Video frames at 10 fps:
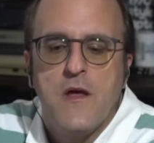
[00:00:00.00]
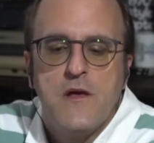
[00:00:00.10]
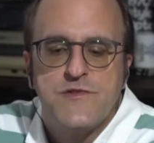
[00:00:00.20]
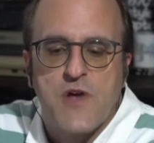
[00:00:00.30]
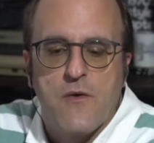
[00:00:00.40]

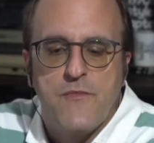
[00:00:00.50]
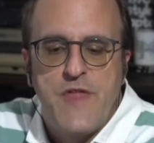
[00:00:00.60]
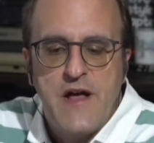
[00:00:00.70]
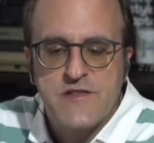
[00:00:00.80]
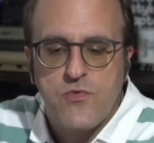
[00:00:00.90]
So
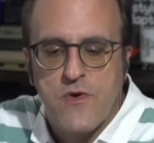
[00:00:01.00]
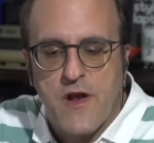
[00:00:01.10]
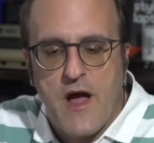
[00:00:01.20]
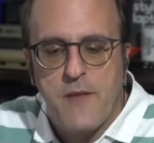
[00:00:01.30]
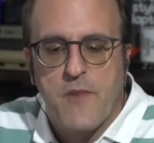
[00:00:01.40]
that's what
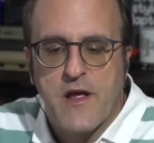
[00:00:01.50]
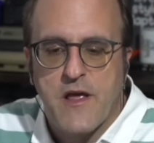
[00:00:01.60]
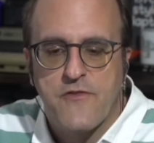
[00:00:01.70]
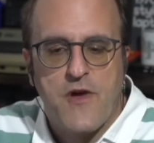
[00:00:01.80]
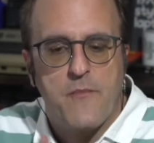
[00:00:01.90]
a Hype mic
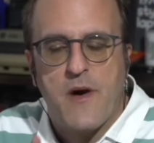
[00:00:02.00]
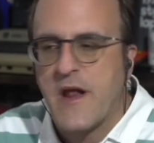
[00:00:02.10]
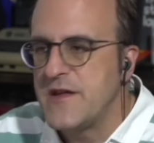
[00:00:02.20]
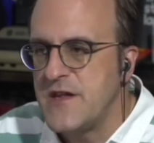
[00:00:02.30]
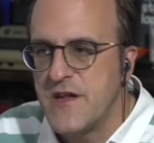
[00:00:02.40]
is. I'm about
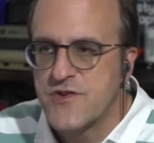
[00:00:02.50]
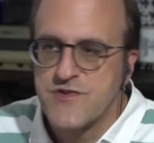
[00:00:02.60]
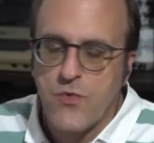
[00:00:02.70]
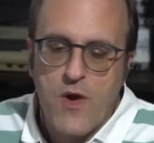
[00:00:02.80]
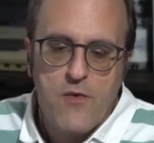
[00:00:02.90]
18
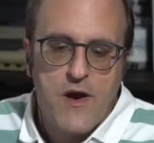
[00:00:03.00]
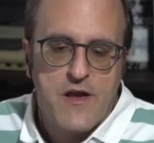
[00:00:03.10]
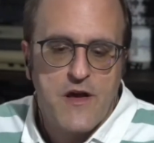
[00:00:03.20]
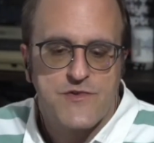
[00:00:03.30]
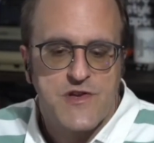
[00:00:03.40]
inches away right
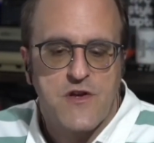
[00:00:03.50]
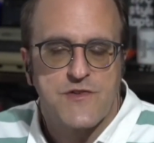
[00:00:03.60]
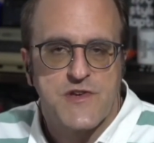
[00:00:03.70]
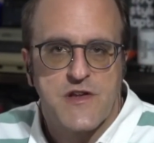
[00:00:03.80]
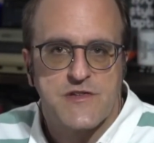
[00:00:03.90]
now, so you can
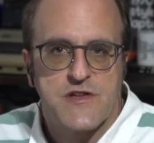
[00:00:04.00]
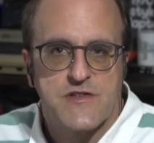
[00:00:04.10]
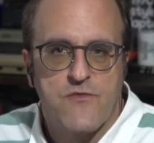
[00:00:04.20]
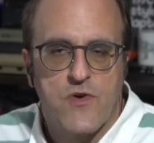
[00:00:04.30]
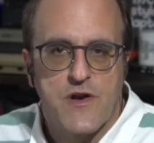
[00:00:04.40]
also get a sense
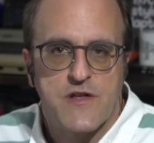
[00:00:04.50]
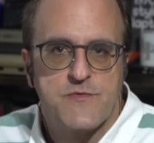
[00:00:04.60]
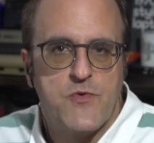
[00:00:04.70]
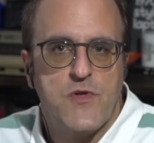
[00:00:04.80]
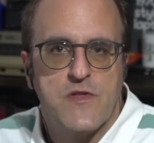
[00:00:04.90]
of what it is
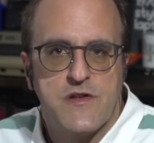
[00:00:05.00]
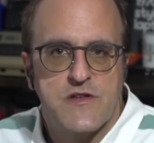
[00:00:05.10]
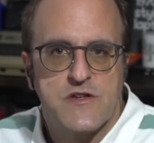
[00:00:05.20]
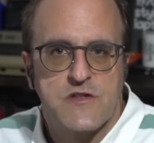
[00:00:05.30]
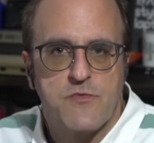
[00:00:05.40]
between the
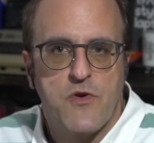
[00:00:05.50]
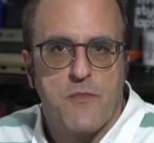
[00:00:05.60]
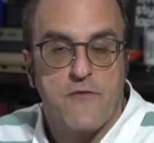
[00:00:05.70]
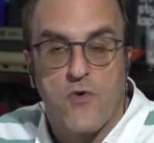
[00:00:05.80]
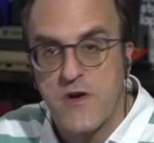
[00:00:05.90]
distance between
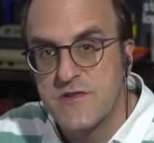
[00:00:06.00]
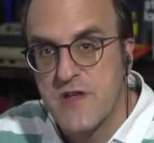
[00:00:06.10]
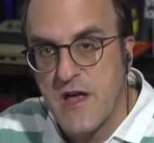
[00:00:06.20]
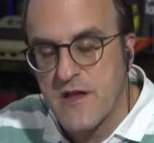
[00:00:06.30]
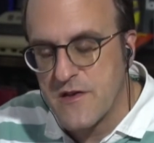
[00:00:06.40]
my voice
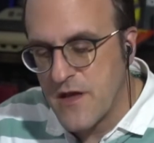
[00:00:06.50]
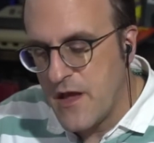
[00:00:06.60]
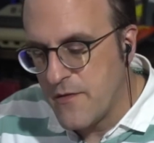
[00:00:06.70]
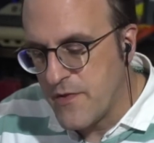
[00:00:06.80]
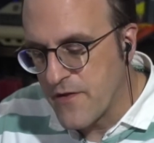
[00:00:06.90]

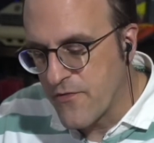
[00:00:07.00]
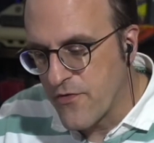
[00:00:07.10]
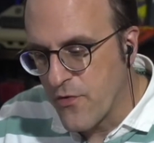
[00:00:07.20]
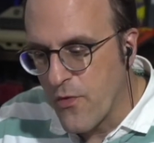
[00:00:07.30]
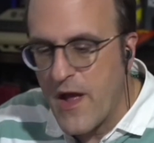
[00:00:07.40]
and being
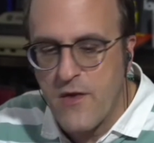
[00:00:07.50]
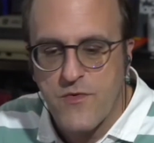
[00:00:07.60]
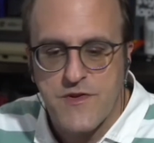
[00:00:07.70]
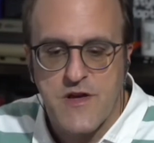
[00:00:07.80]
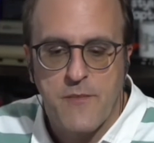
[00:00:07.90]
further away and
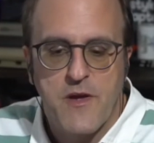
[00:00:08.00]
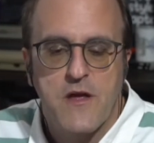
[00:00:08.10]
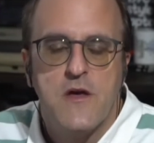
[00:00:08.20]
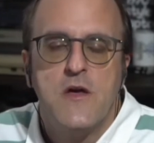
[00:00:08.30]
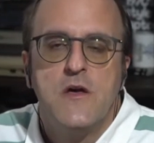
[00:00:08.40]
with the typing.
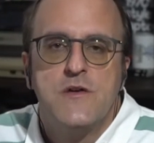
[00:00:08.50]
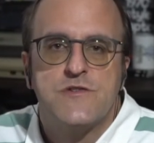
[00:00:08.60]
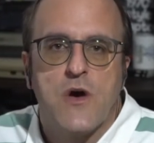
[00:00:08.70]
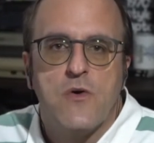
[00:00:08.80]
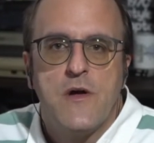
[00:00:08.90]

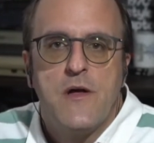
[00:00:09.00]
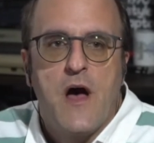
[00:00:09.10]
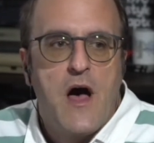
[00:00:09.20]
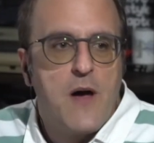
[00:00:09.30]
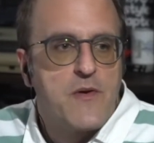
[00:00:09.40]
So
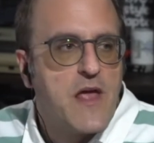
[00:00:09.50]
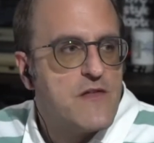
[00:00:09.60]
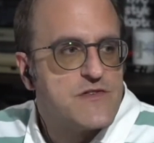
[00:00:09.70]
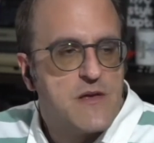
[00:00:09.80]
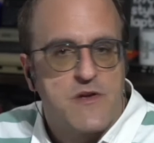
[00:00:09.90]

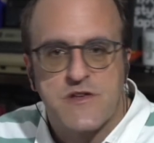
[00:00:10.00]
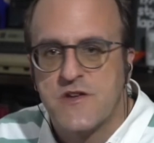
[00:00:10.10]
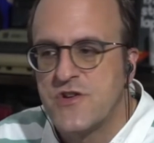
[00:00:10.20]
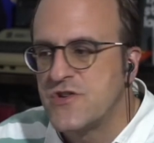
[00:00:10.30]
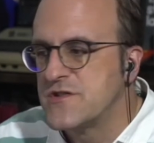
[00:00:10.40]
again, same
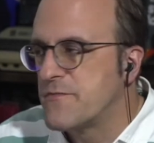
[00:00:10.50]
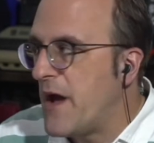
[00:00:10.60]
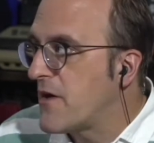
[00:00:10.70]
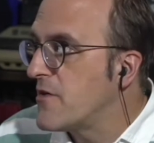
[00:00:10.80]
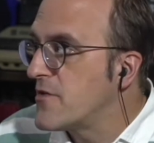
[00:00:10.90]
conditions.
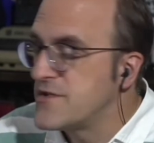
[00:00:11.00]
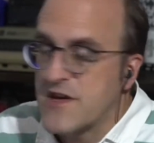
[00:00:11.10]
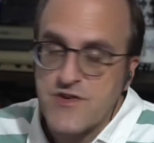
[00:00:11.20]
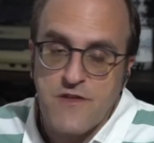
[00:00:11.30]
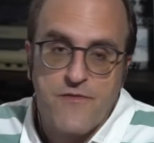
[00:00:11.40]
Background noise.
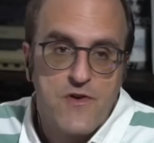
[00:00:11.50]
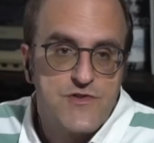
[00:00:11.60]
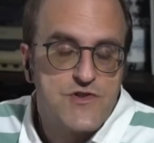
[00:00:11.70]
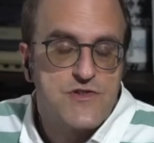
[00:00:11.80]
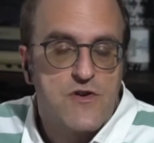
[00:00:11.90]
Actually, the
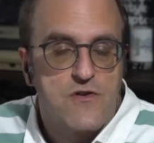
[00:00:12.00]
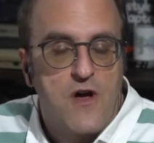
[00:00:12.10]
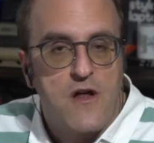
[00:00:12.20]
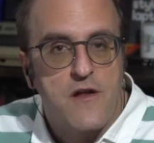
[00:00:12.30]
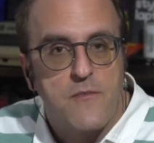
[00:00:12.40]
furnace just turned
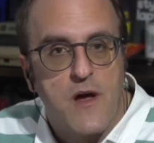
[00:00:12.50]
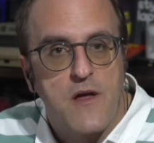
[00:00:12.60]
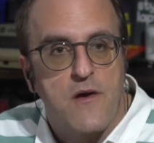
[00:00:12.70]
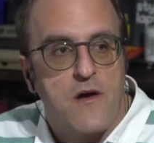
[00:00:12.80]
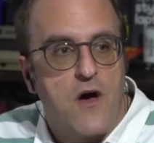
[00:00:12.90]
on in
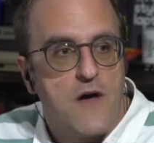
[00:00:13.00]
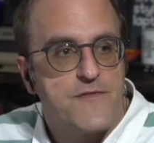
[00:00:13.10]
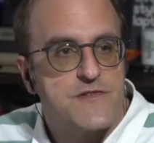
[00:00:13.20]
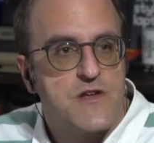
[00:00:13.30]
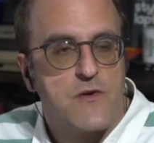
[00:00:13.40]
my
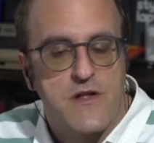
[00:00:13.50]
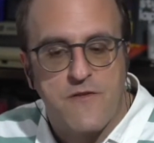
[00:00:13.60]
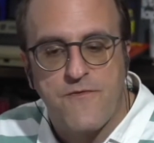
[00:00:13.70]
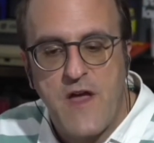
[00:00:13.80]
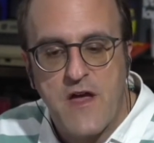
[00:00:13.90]
office here. Got
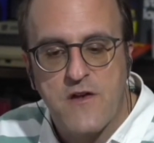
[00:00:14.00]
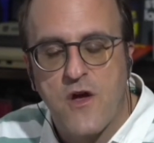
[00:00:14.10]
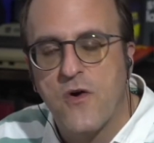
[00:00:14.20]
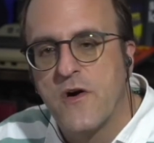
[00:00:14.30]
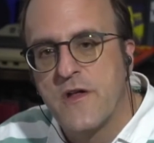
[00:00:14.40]
the fan
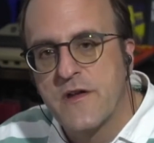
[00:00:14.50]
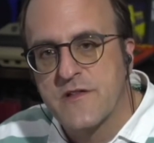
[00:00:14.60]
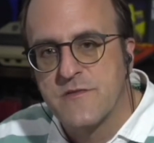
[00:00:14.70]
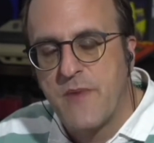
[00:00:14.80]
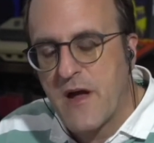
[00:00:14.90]
going.
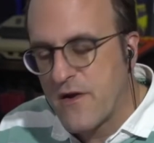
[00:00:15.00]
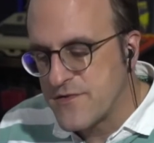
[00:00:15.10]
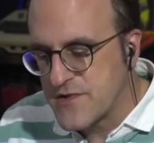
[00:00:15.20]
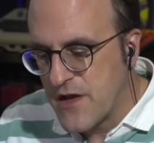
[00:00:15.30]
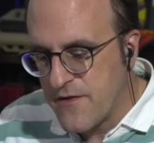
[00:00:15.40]
Got some
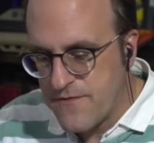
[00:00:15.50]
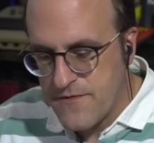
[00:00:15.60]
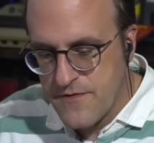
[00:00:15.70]
background stuff.